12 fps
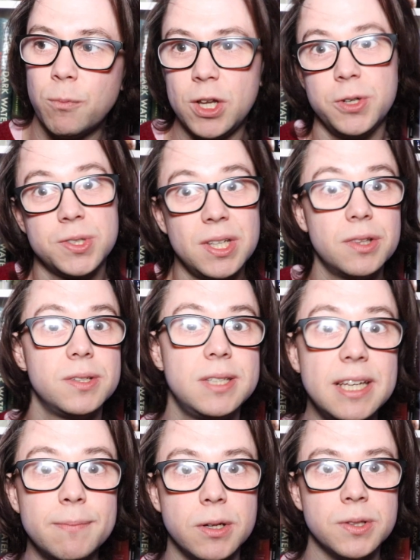then when you see the
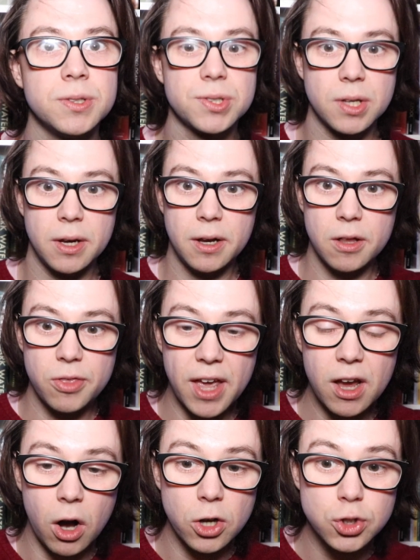demons,
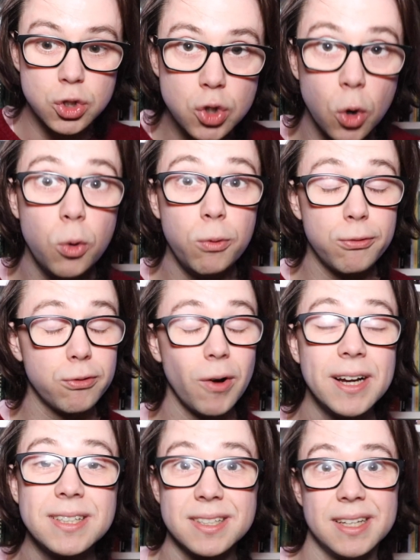they are so
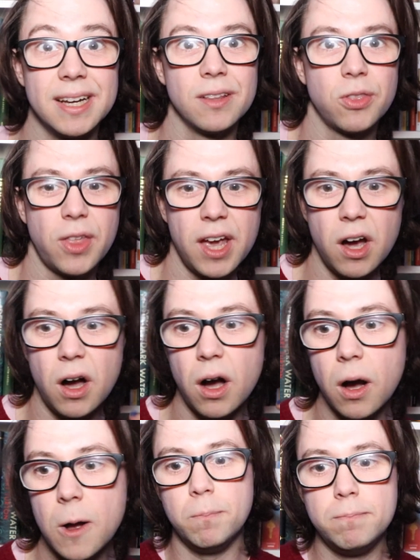frightening. They
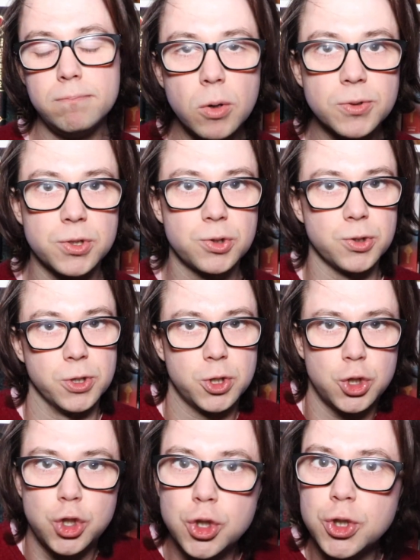are monstrous,
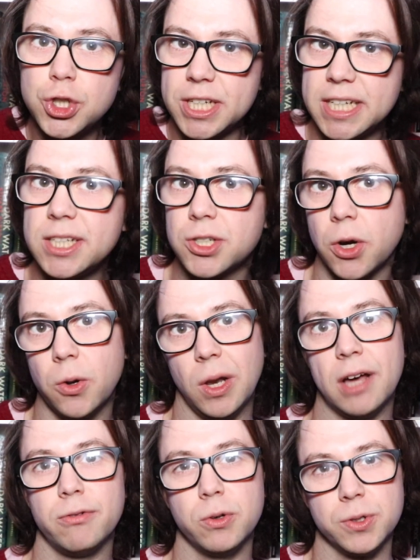Junji Ito
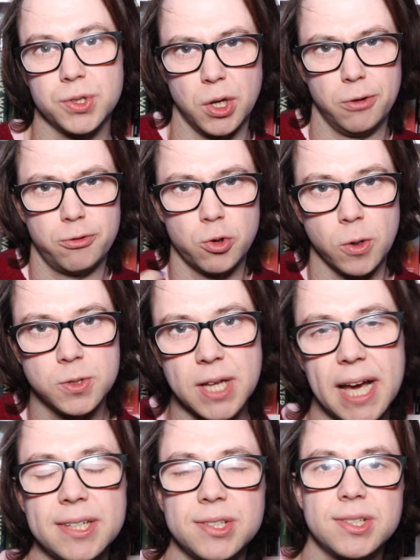levels of
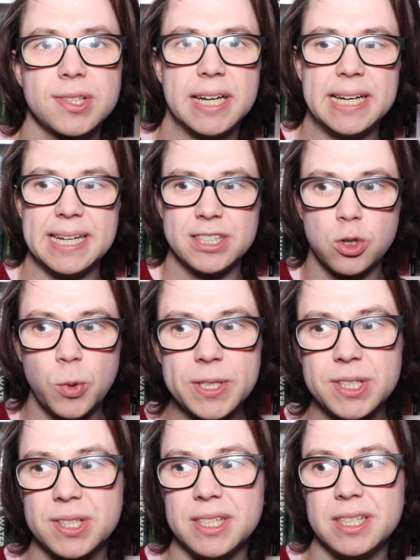grotesque,
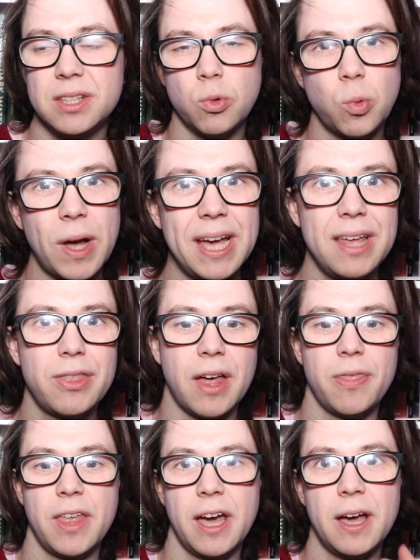twisted, the way
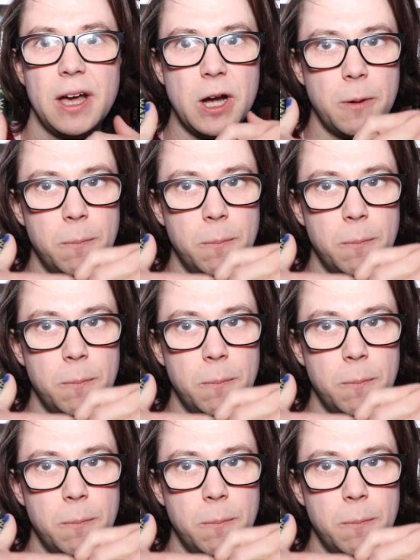that their